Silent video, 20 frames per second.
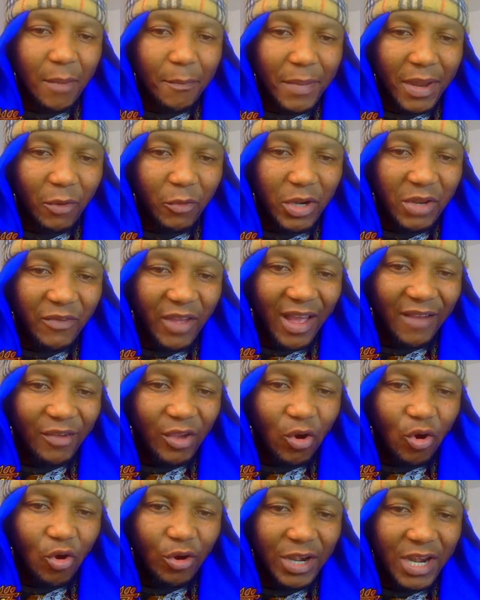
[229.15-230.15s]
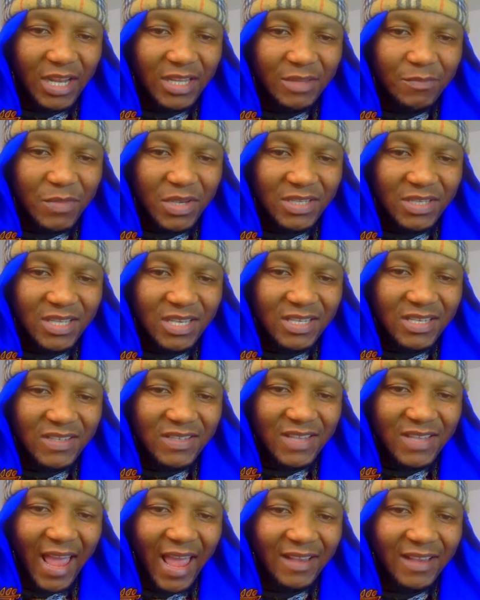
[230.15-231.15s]
But whenever you have a coordinate, it means this
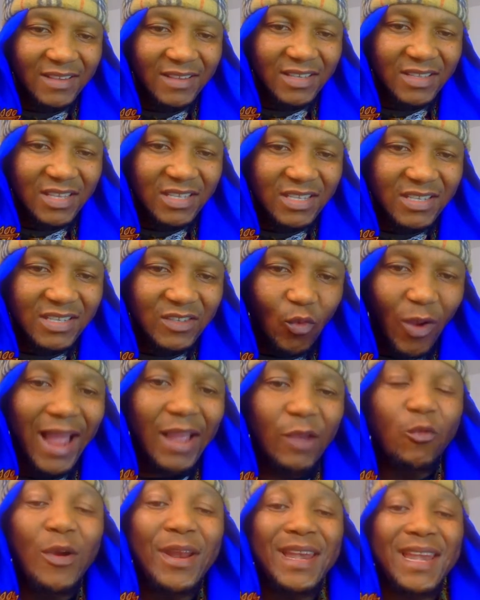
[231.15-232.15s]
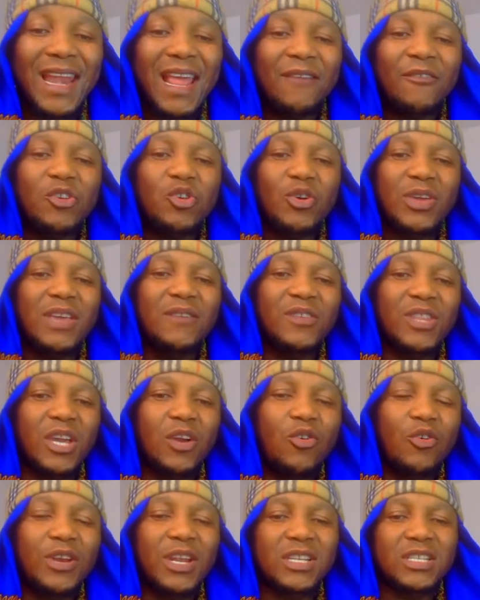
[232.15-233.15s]
is x and this is y. Whenever you're given a
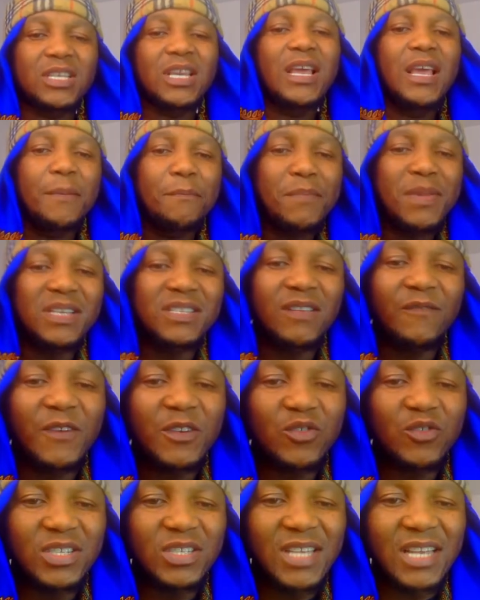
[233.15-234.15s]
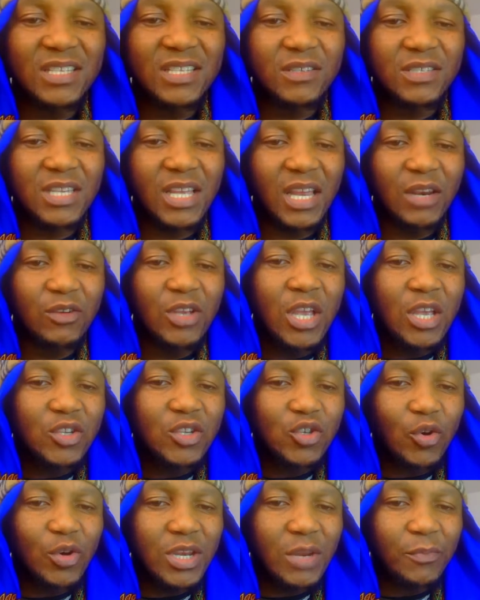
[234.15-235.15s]
coordinate, it means the first one is x, the second.
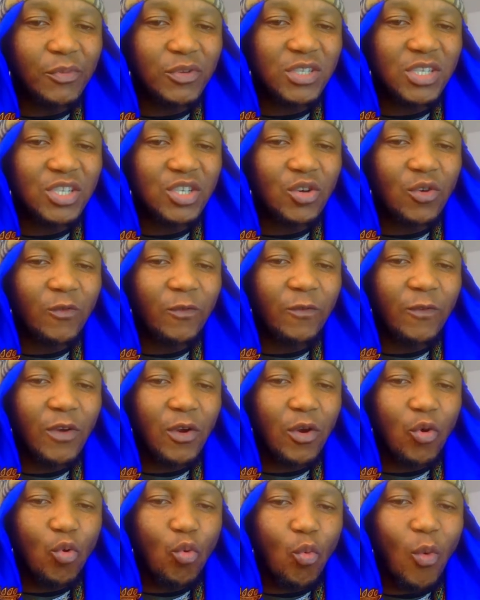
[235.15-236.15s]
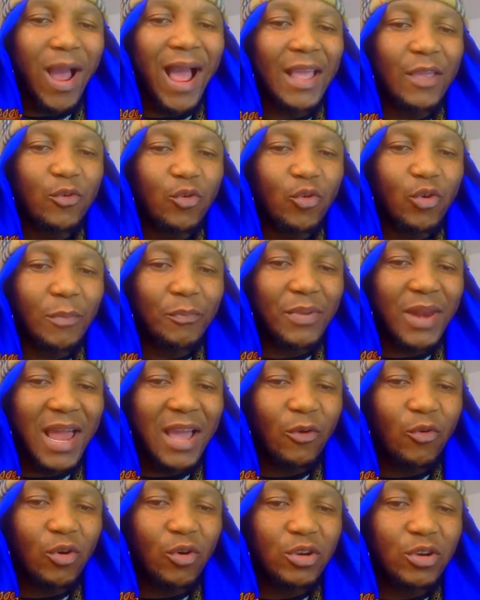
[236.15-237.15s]
So in the position of y, you're going to
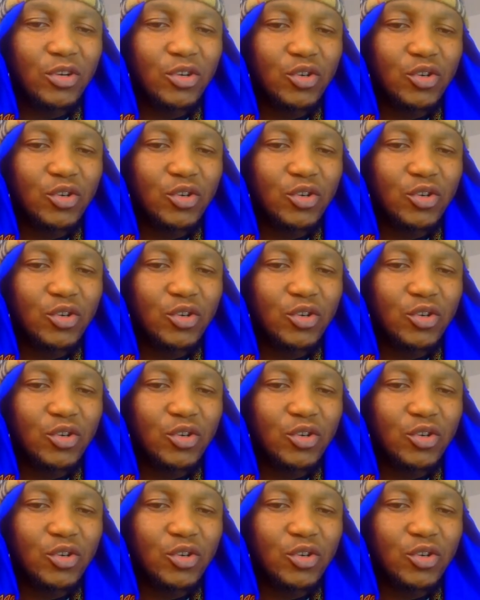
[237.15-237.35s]
plug what?